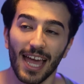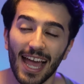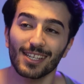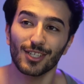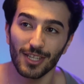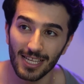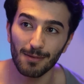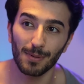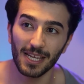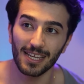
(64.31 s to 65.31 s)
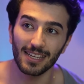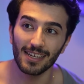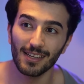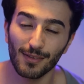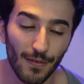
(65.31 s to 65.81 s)
actually be
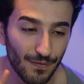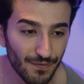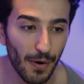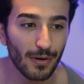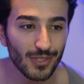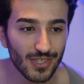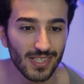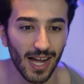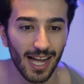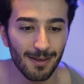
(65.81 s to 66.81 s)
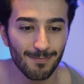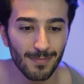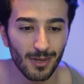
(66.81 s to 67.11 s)
the first time